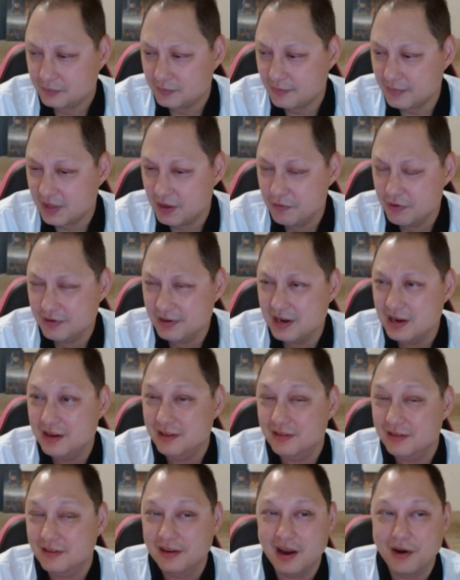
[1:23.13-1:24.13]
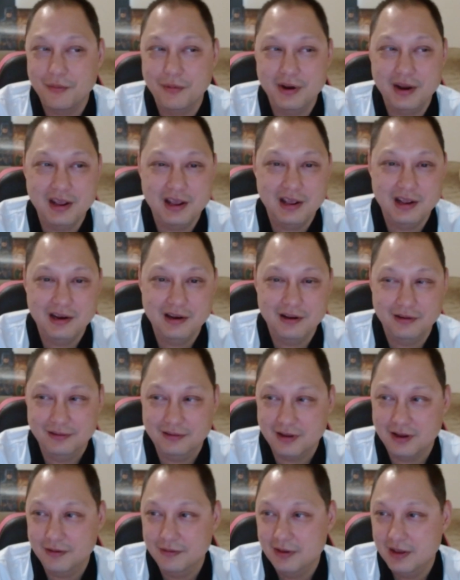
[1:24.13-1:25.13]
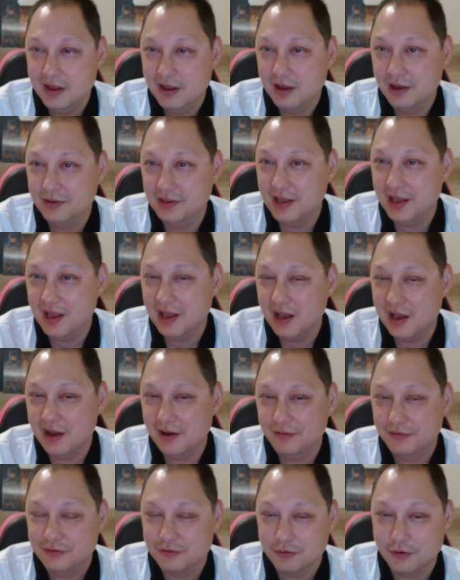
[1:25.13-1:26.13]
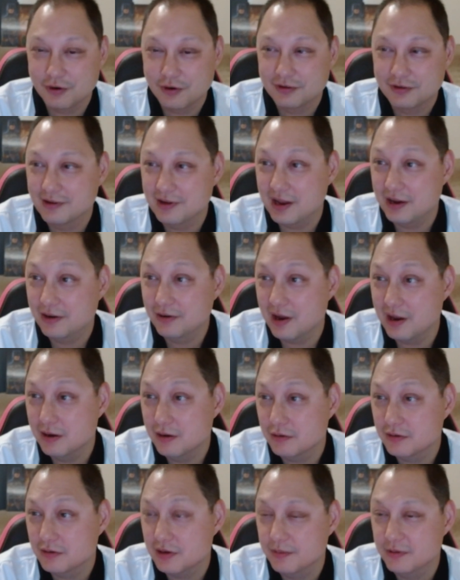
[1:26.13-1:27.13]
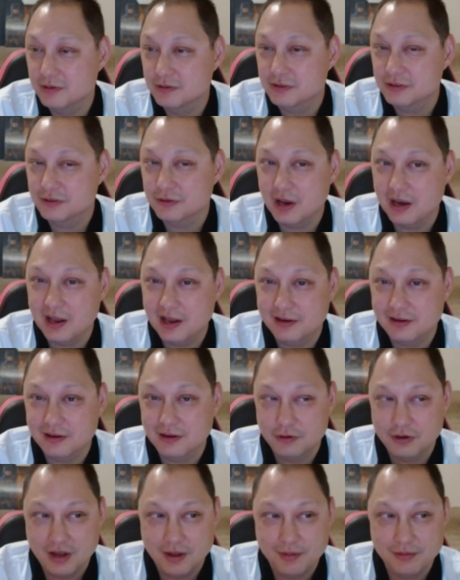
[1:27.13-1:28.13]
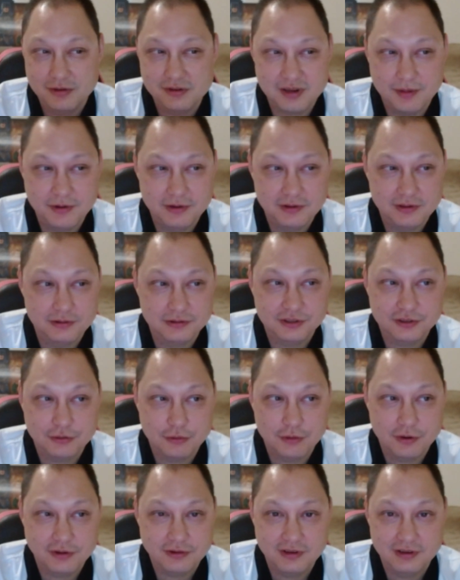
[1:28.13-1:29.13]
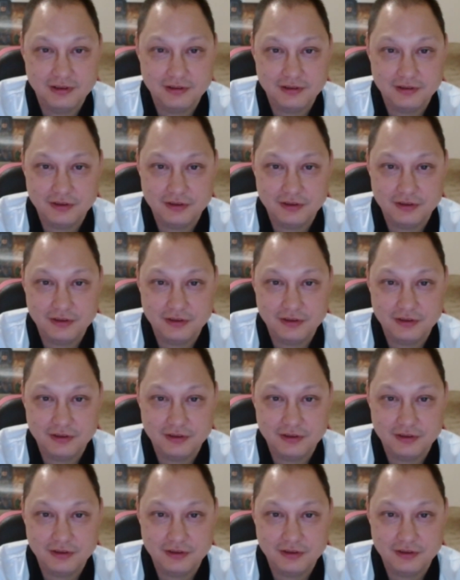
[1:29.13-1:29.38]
with anything I read and stuff. They have sources. I look up those. I like to look up some of those sources